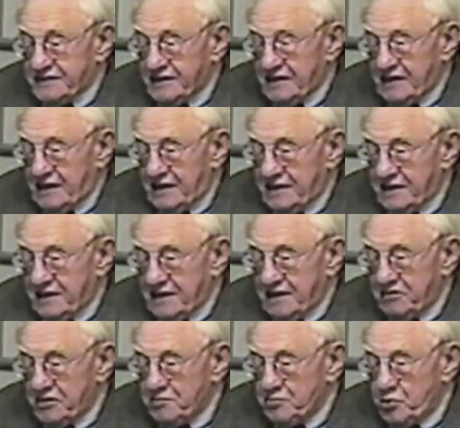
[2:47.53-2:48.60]
had a
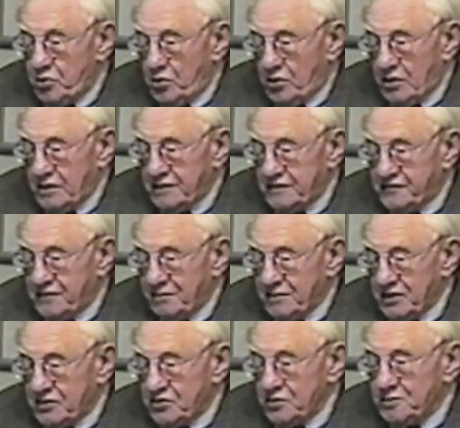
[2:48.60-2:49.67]
report from a
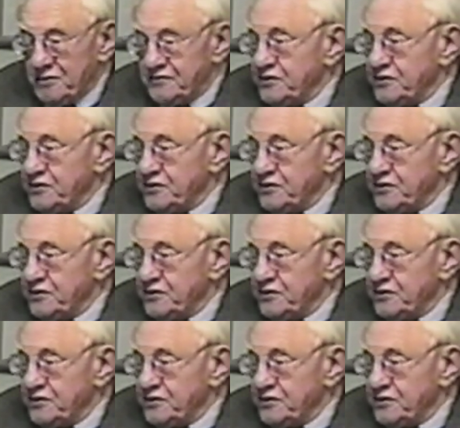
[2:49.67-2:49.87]
group of